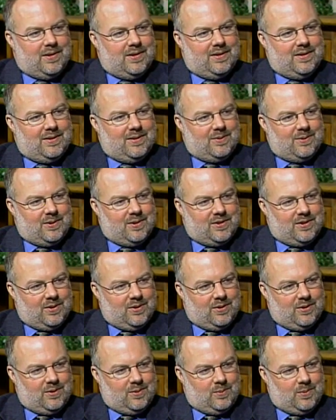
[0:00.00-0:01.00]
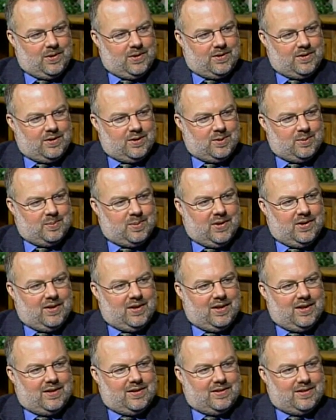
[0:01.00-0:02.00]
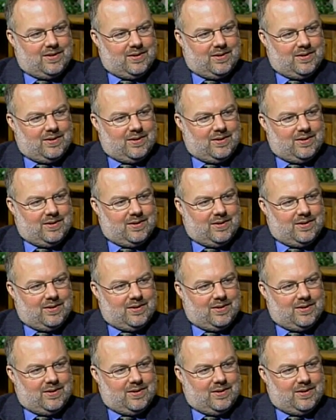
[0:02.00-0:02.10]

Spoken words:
that is for children with disabilities.